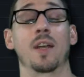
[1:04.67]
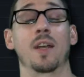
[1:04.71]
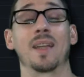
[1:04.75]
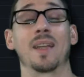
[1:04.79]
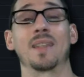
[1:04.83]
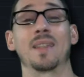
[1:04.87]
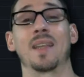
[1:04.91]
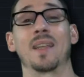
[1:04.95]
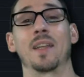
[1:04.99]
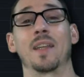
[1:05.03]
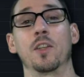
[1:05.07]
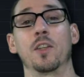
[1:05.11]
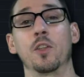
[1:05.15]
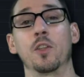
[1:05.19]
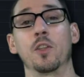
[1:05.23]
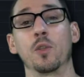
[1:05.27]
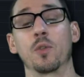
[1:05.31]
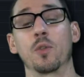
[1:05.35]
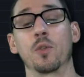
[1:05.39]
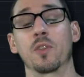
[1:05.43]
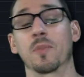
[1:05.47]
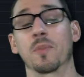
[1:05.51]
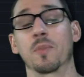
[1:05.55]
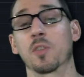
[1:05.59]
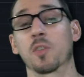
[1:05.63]
is a new
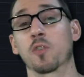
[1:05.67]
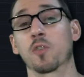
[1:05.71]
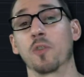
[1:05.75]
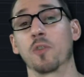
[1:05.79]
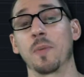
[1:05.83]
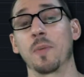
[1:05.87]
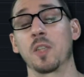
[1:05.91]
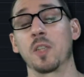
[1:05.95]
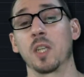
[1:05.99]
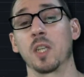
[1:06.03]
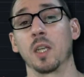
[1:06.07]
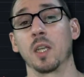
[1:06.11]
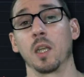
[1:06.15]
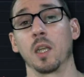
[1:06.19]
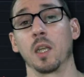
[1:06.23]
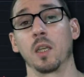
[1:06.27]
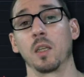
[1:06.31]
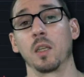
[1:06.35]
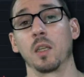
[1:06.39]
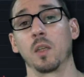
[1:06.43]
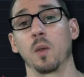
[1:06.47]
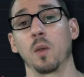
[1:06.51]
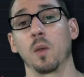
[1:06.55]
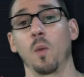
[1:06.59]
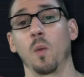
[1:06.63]
subscription
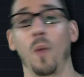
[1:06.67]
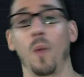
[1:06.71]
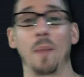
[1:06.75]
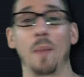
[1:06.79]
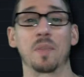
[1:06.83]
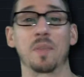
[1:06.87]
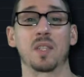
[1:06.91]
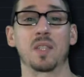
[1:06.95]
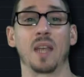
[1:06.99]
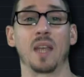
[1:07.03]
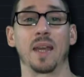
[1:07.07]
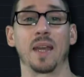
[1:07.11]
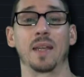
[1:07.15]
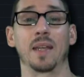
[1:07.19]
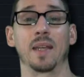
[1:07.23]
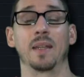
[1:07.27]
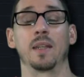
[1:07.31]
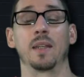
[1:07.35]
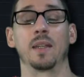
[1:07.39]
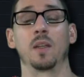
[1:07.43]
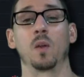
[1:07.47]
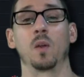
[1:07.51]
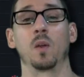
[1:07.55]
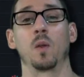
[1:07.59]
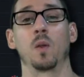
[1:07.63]
website
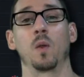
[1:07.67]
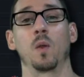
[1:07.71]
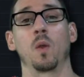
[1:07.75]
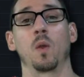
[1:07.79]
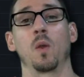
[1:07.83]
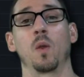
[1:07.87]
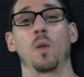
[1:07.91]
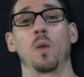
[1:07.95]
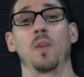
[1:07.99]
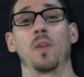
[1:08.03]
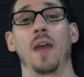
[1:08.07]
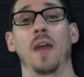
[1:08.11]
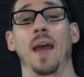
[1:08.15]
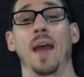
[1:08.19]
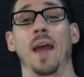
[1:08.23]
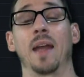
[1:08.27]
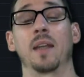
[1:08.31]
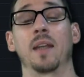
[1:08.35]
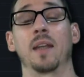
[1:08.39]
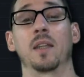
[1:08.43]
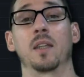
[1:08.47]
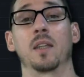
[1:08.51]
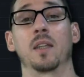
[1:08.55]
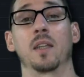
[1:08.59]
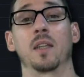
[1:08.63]
that
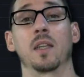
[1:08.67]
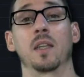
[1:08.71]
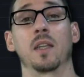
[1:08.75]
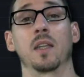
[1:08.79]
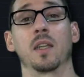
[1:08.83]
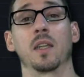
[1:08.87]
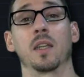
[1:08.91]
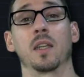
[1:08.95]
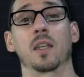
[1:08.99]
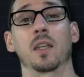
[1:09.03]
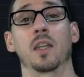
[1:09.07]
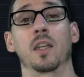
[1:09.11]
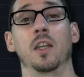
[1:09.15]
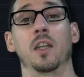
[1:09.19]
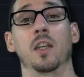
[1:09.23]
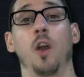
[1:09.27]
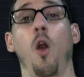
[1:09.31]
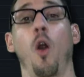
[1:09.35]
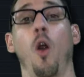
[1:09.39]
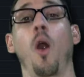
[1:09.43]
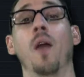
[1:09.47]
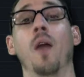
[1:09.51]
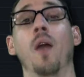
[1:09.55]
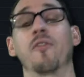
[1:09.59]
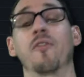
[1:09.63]
can
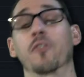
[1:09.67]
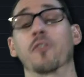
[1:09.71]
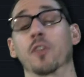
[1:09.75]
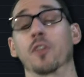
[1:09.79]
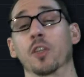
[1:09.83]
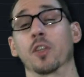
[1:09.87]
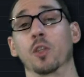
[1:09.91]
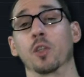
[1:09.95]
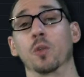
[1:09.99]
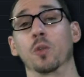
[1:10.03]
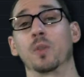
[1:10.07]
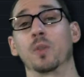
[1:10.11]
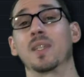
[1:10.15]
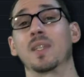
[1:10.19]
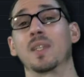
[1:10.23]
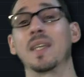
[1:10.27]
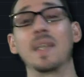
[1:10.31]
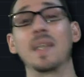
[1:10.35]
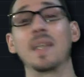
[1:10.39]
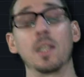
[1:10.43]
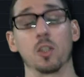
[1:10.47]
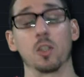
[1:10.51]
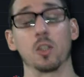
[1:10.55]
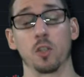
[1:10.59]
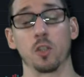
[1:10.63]
offer you
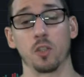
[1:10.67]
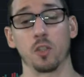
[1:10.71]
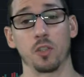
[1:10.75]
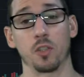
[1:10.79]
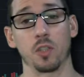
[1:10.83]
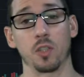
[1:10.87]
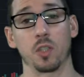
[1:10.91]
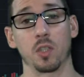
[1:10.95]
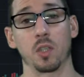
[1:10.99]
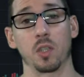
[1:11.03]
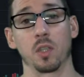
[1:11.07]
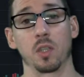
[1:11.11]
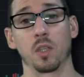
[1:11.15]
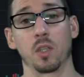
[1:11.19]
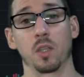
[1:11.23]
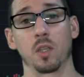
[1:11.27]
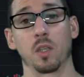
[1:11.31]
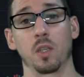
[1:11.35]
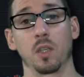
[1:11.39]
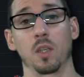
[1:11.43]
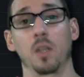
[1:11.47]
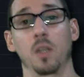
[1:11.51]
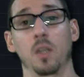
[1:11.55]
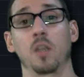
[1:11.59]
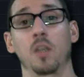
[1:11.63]
tiers,
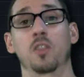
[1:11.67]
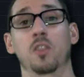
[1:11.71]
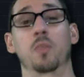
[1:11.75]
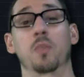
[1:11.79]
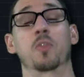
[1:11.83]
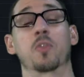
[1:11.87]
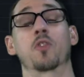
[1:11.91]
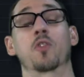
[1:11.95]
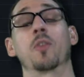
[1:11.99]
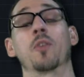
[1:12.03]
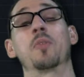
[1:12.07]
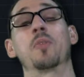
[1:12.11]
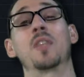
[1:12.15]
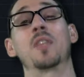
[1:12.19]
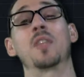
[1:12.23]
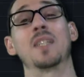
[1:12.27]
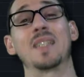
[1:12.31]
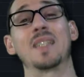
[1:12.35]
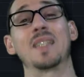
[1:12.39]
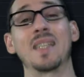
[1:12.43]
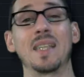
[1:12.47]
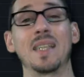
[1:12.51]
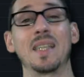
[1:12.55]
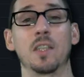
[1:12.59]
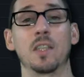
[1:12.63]
subscription
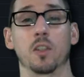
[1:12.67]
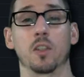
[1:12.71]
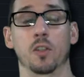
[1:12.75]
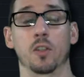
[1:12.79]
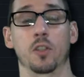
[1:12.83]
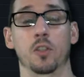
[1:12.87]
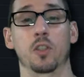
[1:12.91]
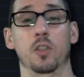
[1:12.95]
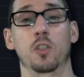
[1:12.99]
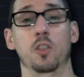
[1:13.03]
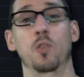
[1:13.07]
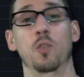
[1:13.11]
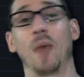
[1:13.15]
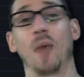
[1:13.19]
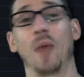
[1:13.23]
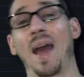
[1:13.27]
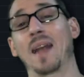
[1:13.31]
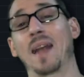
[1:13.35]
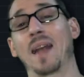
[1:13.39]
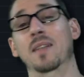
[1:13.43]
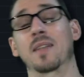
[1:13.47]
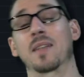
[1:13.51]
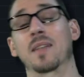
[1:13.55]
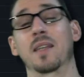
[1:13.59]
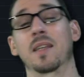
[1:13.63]
tiers, to
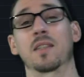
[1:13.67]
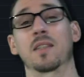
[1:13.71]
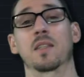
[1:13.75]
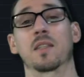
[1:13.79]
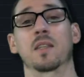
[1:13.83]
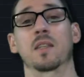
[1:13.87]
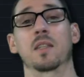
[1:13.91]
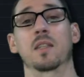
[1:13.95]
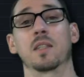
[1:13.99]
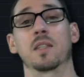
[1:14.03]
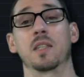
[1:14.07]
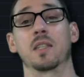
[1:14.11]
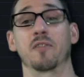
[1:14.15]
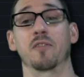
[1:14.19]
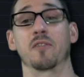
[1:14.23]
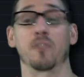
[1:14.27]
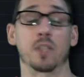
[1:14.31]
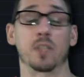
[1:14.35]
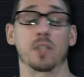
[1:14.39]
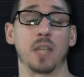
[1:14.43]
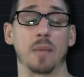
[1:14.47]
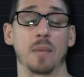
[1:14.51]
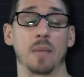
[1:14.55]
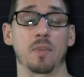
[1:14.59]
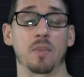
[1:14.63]
access different
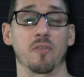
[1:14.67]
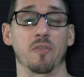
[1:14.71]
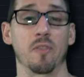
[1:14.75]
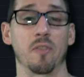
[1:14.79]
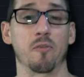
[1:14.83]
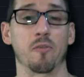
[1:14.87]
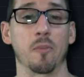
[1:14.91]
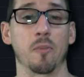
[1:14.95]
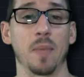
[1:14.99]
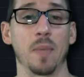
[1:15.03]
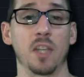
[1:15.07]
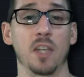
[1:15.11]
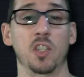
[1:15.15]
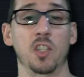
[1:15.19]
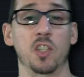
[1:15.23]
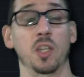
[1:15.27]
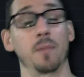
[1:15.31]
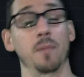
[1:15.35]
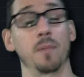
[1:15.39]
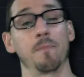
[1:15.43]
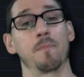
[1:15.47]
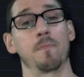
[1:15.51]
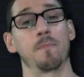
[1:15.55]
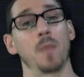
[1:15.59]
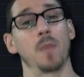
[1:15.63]
types of information.
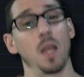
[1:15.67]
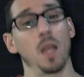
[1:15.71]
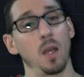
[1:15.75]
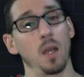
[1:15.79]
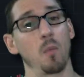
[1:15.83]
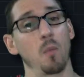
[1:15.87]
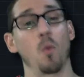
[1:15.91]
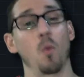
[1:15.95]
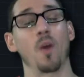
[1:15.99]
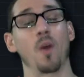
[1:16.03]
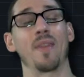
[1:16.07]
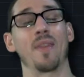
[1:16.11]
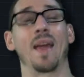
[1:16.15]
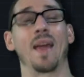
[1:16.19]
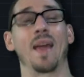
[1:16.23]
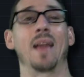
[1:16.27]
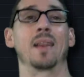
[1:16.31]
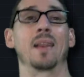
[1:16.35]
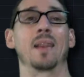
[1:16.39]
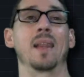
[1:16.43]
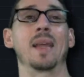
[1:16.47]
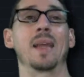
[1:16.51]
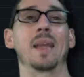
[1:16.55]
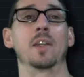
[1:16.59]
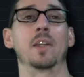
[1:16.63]
More on that
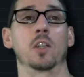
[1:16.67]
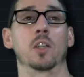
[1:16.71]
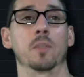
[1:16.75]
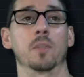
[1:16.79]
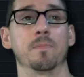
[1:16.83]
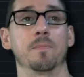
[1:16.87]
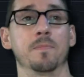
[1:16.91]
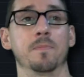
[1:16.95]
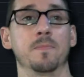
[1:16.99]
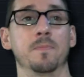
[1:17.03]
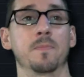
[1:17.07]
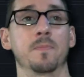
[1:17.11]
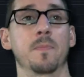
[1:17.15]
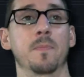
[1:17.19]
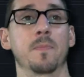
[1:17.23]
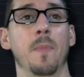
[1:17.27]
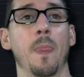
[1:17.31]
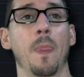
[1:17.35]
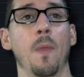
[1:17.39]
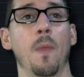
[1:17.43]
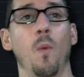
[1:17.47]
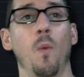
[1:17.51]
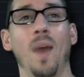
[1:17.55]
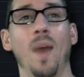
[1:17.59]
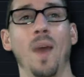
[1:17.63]
later.
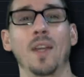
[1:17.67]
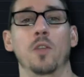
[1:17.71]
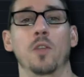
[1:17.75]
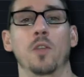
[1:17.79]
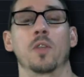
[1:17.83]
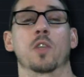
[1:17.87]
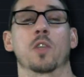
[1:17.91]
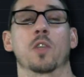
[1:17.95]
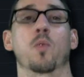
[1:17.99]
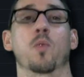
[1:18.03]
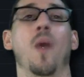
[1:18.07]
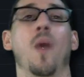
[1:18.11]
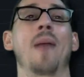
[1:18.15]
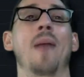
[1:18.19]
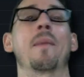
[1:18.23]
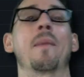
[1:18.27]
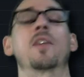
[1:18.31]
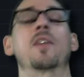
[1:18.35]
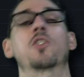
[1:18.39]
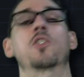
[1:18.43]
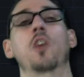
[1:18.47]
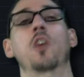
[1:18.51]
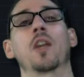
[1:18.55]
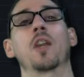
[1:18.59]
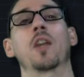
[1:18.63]
Why do this? Why am I
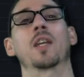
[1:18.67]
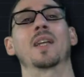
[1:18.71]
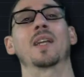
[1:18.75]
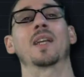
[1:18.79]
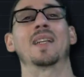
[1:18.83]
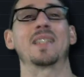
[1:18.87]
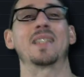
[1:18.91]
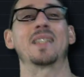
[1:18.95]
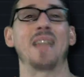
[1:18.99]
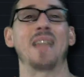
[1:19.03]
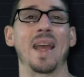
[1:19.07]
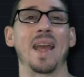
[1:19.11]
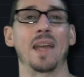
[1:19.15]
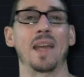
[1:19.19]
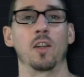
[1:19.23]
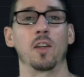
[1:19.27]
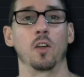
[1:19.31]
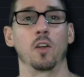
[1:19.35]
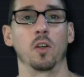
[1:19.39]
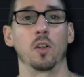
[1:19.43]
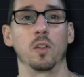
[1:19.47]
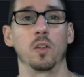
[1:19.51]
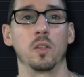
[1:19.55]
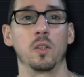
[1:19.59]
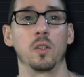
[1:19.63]
starting a
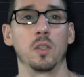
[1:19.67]
channel